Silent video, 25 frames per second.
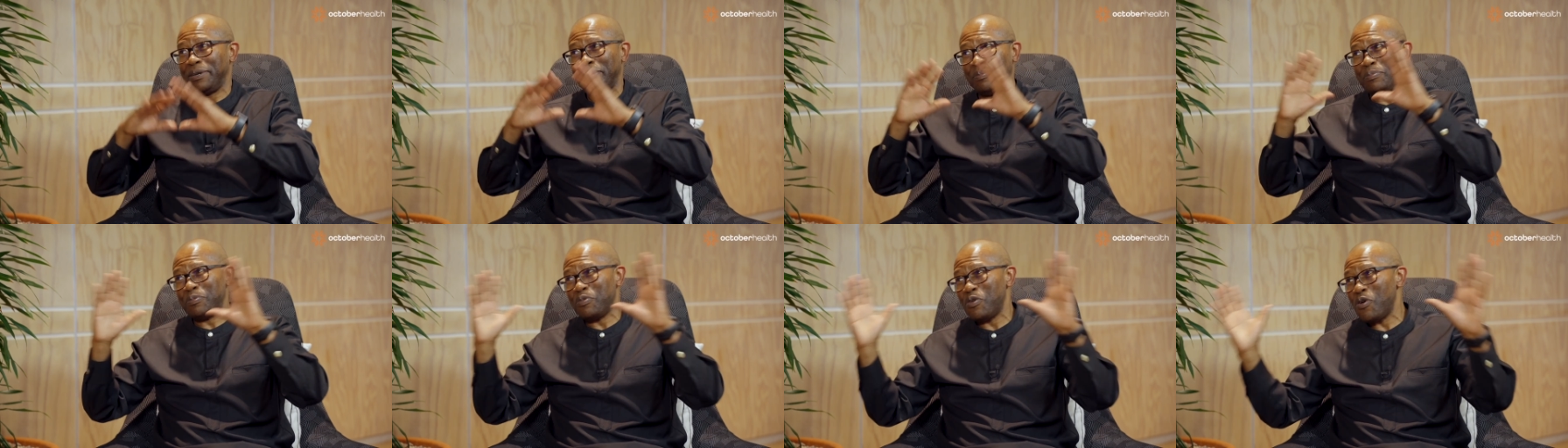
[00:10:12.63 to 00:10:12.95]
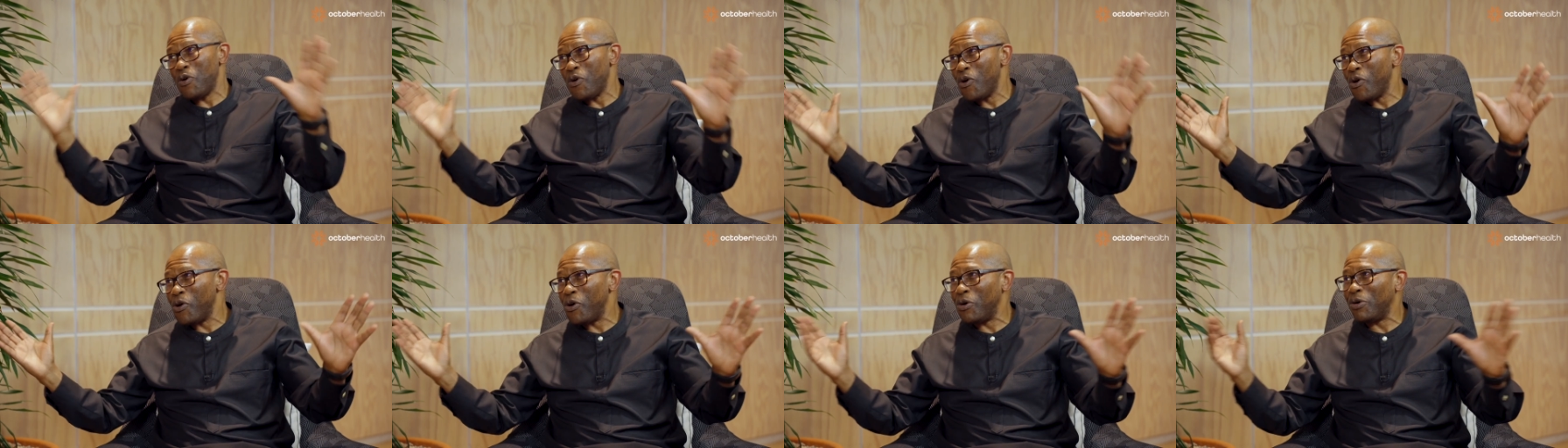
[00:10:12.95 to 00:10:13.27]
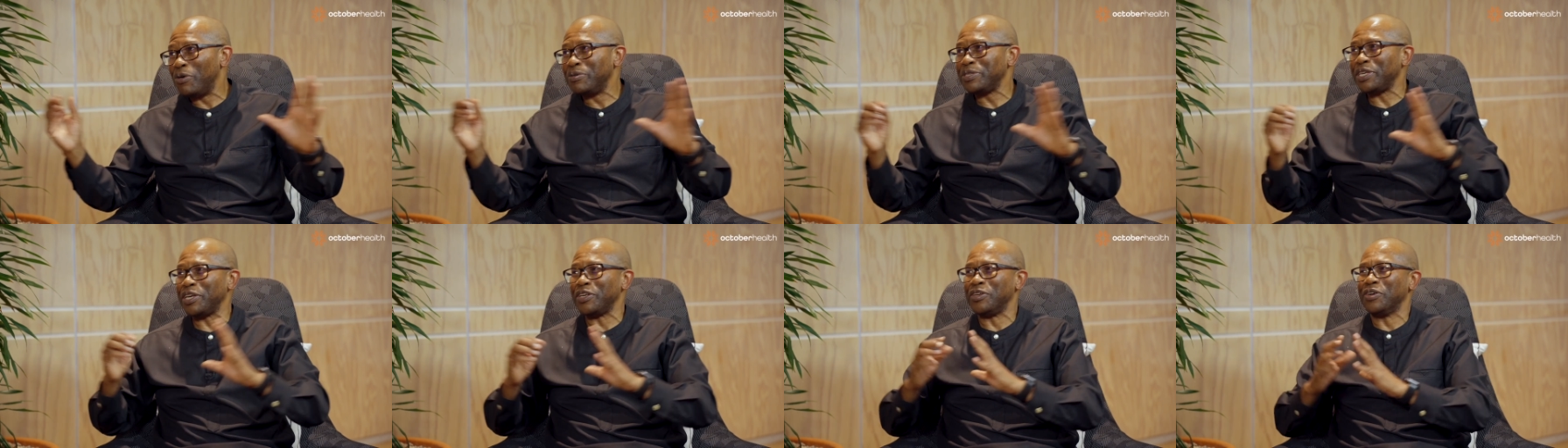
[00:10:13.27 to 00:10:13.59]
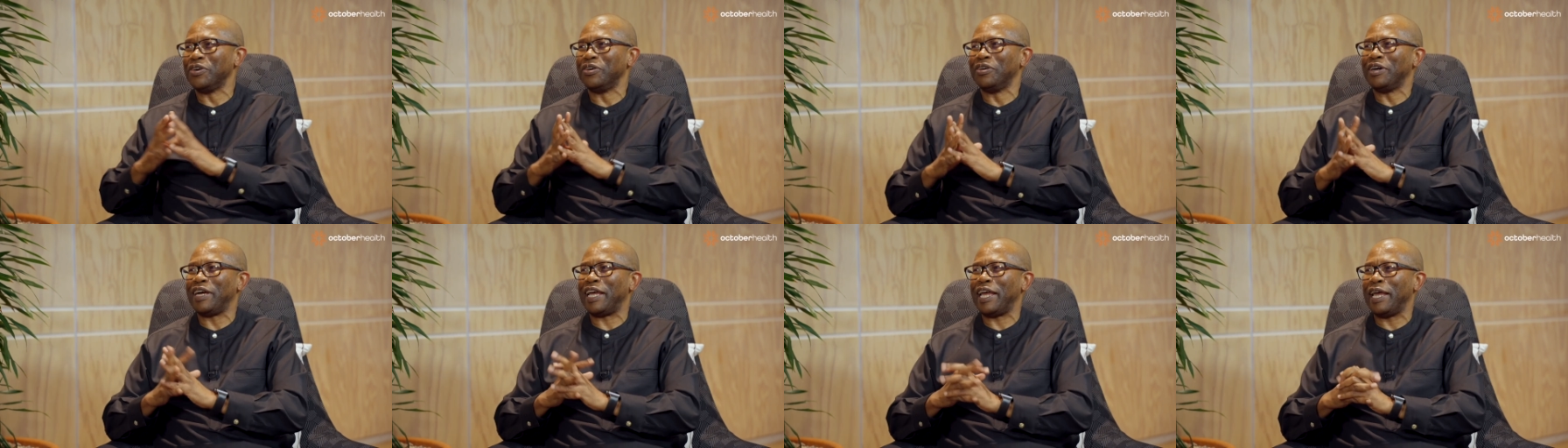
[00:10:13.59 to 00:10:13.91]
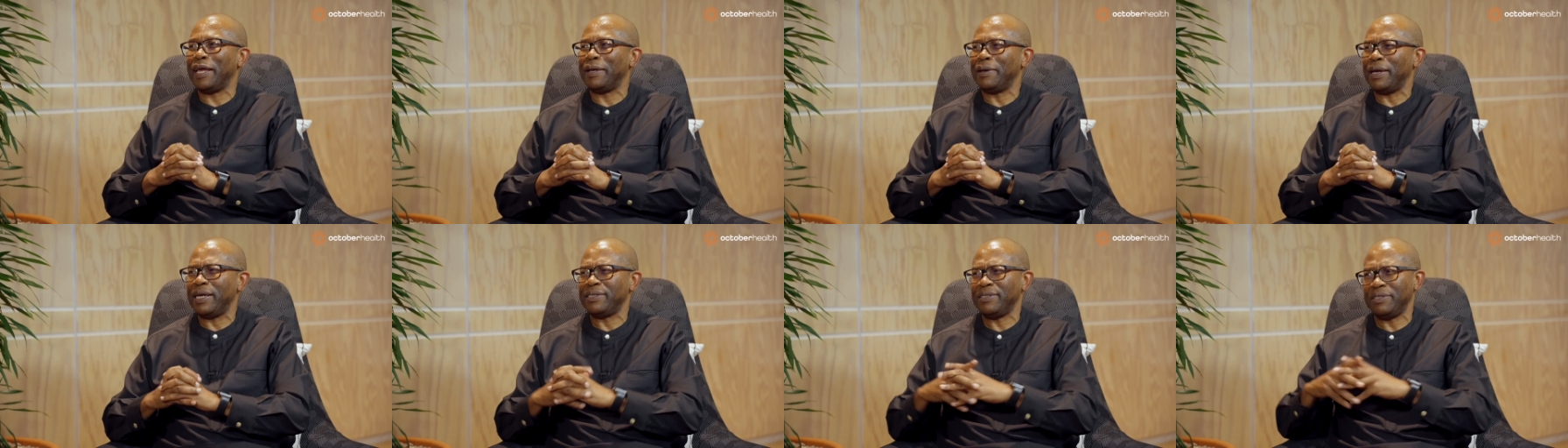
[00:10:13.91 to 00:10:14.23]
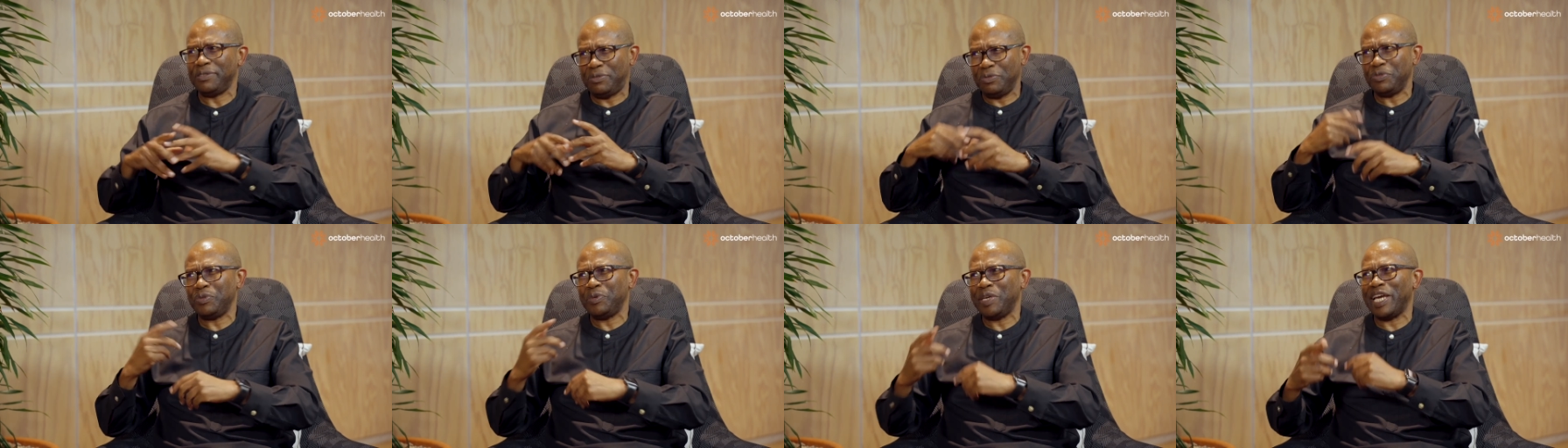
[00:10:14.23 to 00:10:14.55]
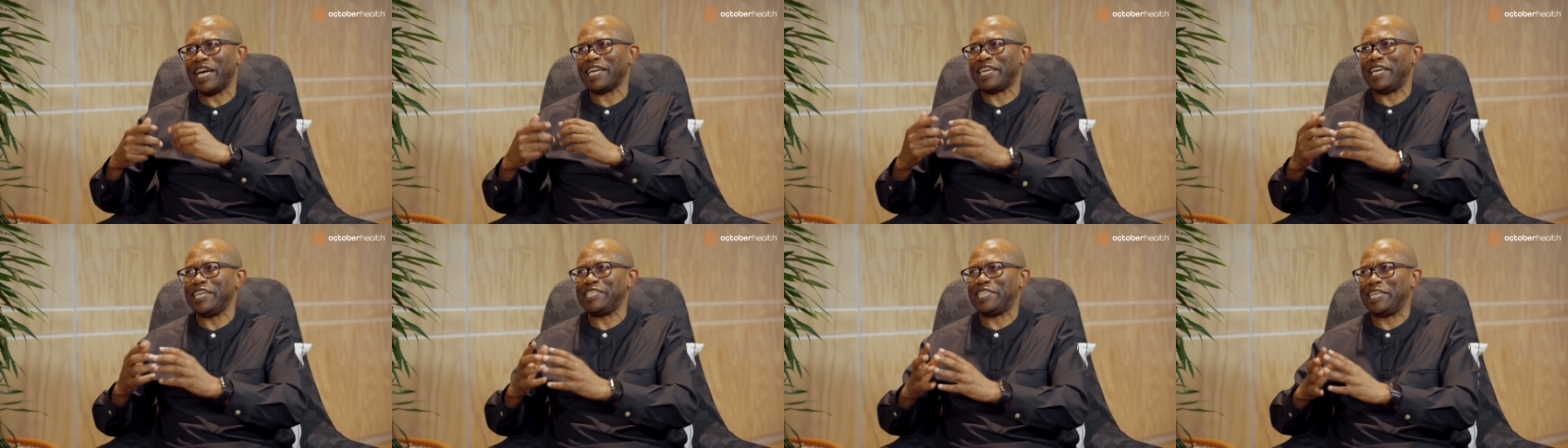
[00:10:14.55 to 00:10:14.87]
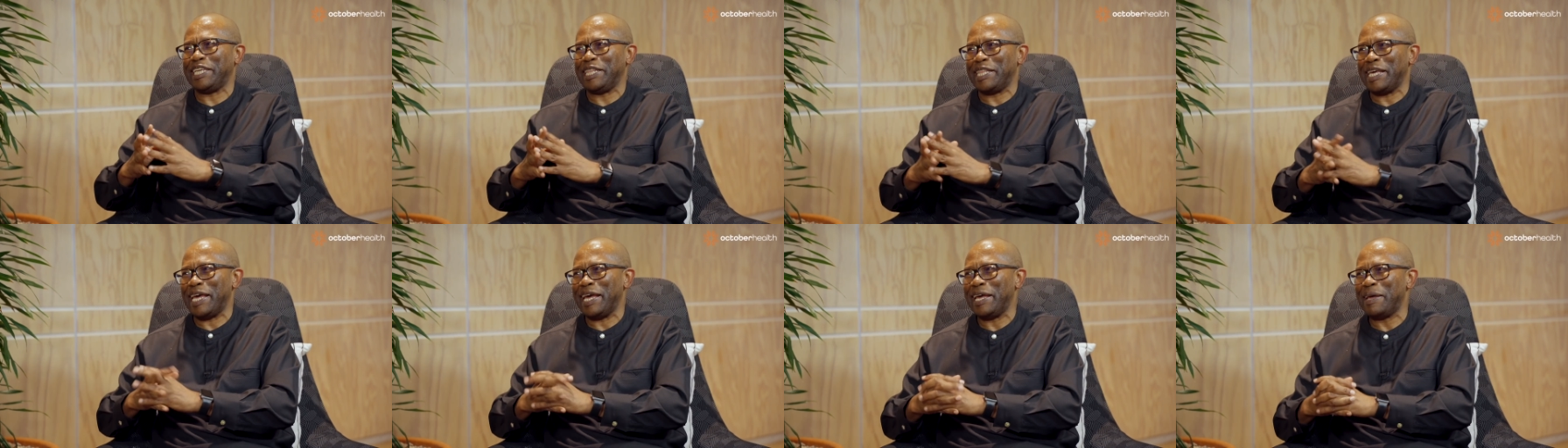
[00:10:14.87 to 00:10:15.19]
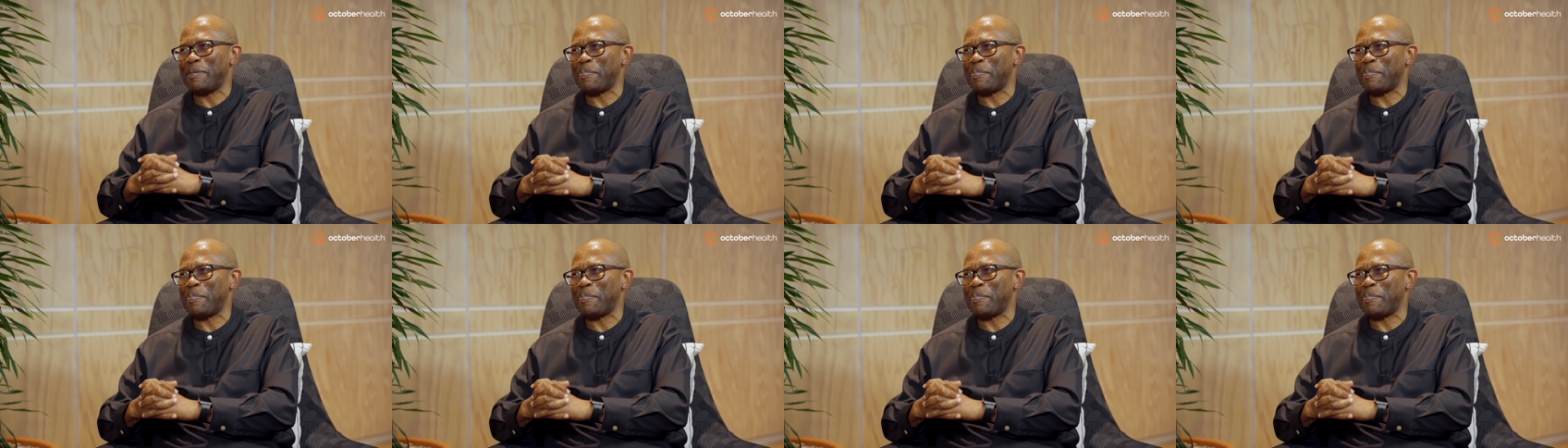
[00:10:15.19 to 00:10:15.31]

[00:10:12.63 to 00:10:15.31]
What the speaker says: more, and we are getting there.